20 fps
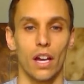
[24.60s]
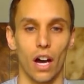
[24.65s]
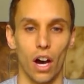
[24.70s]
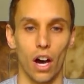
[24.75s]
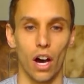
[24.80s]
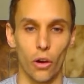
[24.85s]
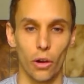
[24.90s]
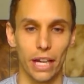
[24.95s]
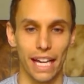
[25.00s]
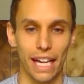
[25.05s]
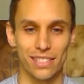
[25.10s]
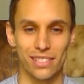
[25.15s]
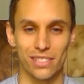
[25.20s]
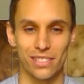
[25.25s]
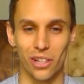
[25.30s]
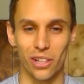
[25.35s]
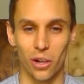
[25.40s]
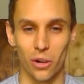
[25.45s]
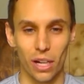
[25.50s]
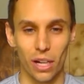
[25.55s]
Okay,
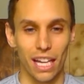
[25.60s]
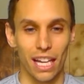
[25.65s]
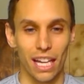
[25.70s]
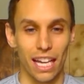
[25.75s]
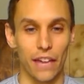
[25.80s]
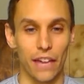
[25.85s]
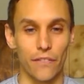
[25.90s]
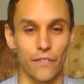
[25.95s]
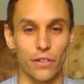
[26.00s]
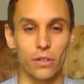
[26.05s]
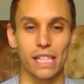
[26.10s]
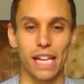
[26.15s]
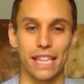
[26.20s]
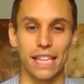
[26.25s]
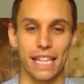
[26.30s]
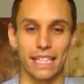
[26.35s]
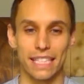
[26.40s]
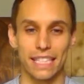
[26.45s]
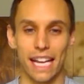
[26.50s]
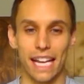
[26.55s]
so if you said
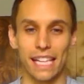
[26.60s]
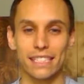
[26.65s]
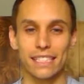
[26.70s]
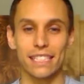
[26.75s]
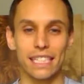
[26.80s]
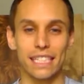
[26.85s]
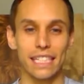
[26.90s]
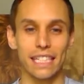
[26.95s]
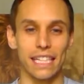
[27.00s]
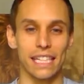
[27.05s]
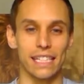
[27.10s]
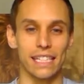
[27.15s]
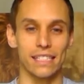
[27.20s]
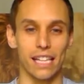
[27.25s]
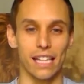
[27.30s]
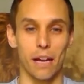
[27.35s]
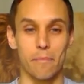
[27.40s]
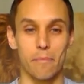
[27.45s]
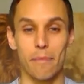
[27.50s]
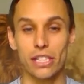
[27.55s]
that density is
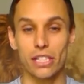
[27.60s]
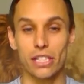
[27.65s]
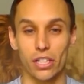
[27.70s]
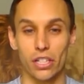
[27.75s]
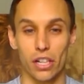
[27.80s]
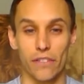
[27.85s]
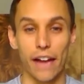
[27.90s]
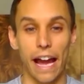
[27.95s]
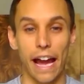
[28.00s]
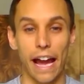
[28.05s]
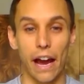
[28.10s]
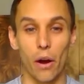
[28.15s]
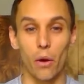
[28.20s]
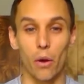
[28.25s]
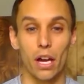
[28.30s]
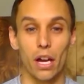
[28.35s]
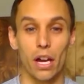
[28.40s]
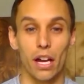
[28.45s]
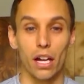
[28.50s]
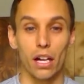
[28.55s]
a measure of
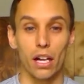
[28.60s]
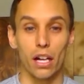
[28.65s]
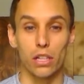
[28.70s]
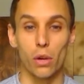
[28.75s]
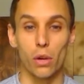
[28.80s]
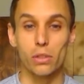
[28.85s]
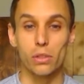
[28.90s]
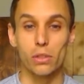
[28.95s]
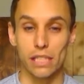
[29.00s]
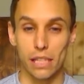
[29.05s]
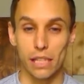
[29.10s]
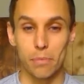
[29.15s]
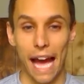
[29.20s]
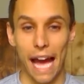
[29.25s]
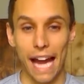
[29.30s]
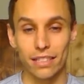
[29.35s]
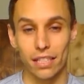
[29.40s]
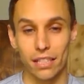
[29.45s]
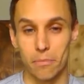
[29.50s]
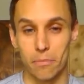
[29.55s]
how closely
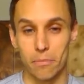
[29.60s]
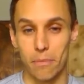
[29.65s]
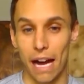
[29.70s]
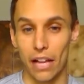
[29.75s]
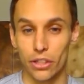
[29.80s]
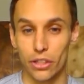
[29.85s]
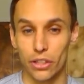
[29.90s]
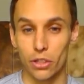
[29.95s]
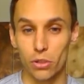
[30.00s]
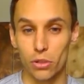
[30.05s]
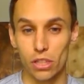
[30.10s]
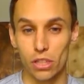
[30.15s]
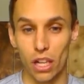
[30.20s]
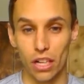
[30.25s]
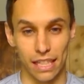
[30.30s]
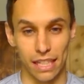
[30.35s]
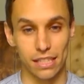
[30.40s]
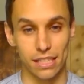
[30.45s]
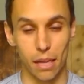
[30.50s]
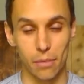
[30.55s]
packed the molecules
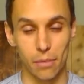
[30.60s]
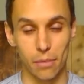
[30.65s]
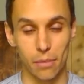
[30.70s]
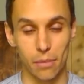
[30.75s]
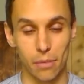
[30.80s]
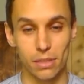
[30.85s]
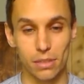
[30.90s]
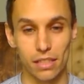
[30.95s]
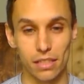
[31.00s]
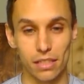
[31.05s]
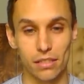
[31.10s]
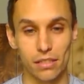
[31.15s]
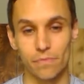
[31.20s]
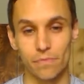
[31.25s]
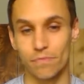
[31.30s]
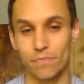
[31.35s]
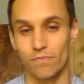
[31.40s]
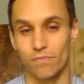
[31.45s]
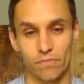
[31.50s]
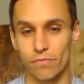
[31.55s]
are in a
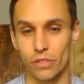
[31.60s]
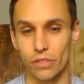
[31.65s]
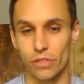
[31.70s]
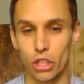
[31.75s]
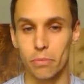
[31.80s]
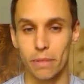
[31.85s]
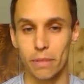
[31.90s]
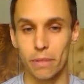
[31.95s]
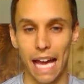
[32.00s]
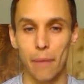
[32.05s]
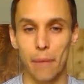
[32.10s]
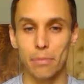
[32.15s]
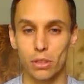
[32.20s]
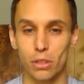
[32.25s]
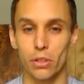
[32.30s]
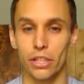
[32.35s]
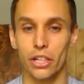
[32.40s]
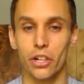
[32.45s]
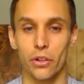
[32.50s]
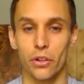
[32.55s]
substance, you'd be
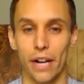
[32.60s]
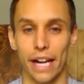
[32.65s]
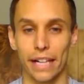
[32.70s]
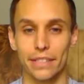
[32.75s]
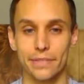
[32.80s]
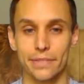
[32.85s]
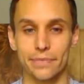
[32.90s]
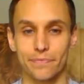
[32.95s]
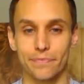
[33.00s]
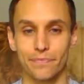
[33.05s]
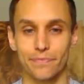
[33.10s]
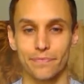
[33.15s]
absolutely correct.